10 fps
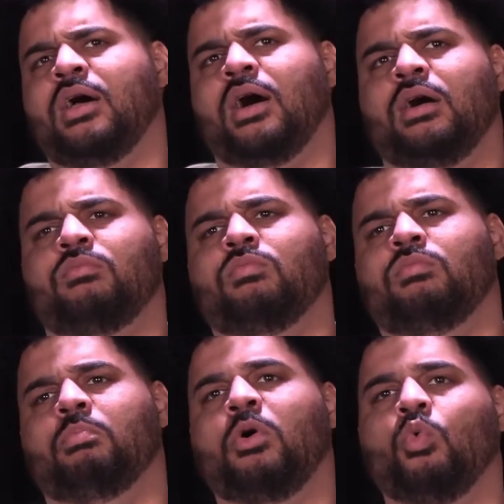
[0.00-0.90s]

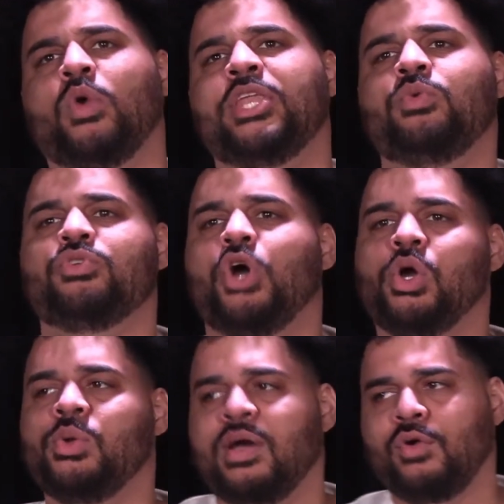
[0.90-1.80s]
But when you know
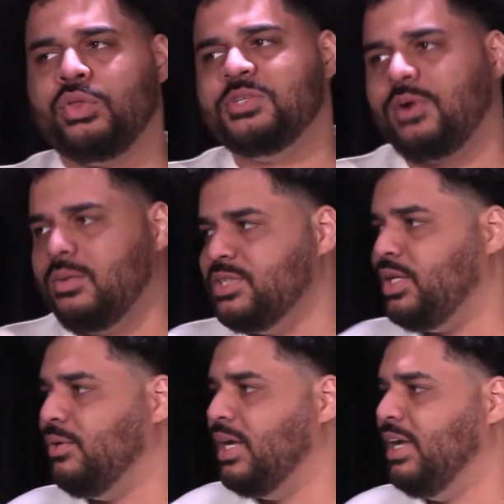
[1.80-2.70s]
you have all these problems
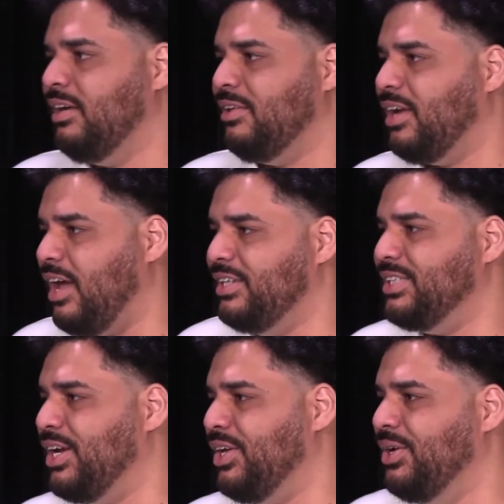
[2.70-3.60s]
anyway, and they kind of
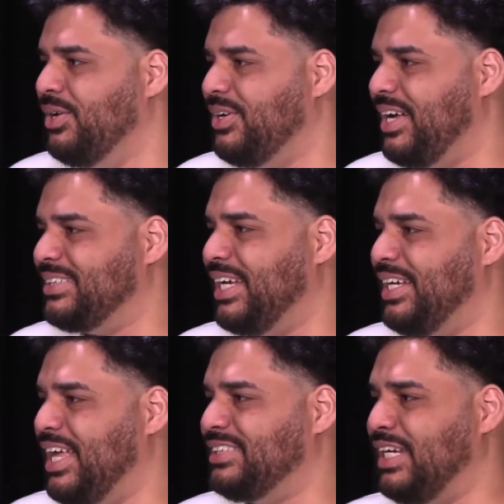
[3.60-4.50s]
tell you, It's
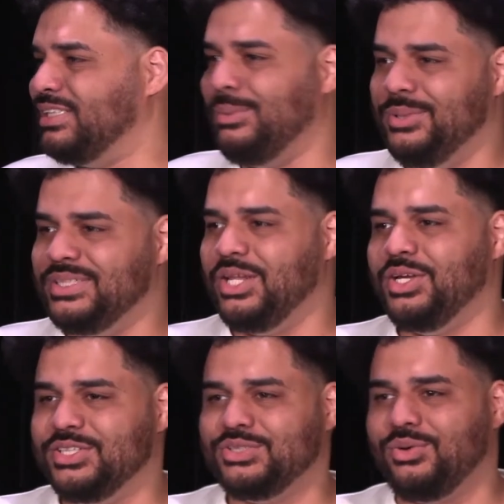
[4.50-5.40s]
like someone telling
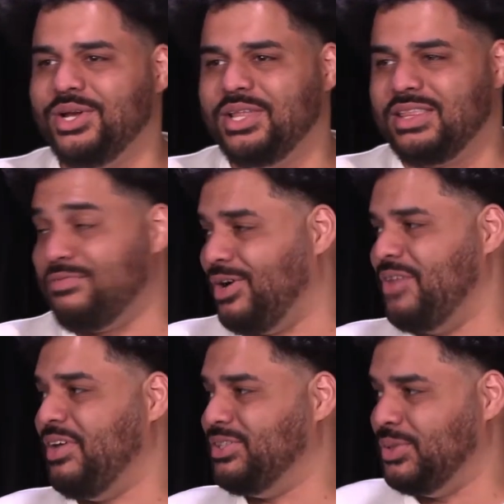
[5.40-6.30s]
a story that they
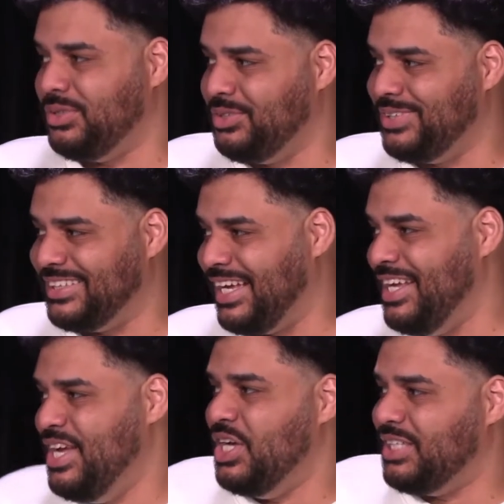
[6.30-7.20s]
forgot they told you, like
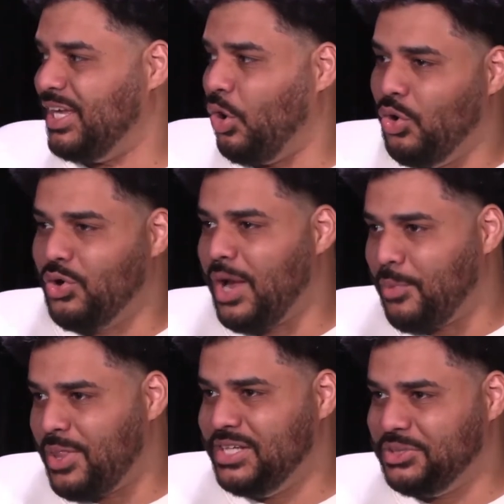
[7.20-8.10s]
that old
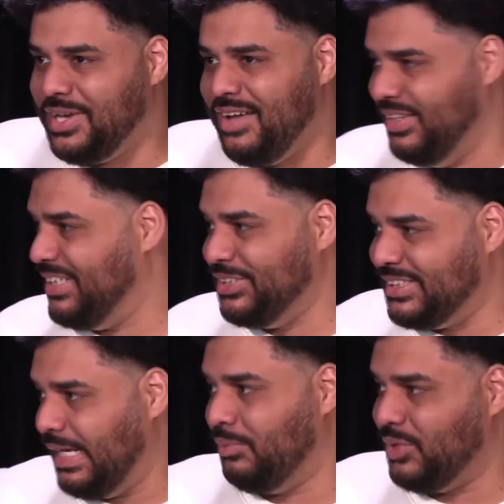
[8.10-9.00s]
grandpa that you have that tells the
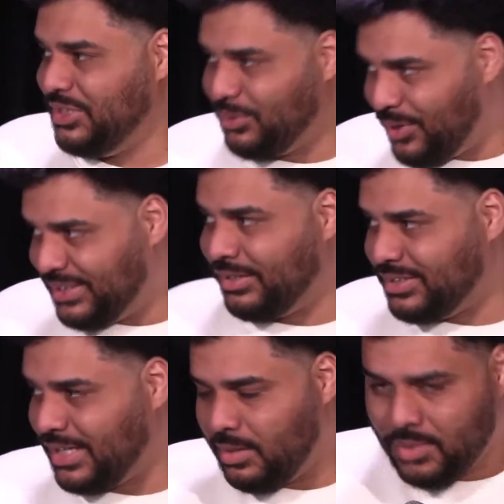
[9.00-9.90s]
same 3 stories all the
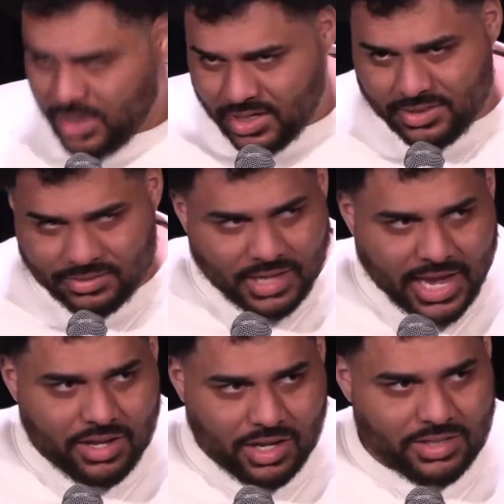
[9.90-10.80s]
time, and
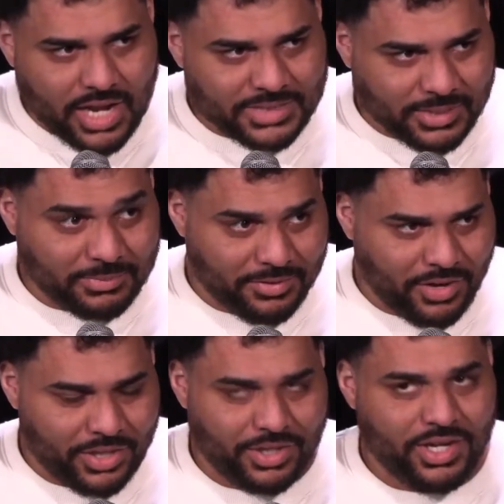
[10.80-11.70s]
other aspects of my
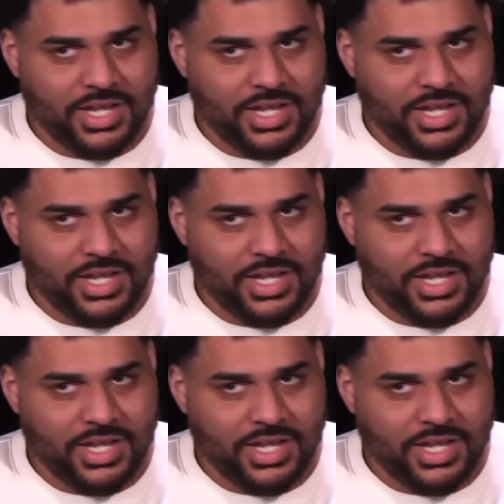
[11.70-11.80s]
father.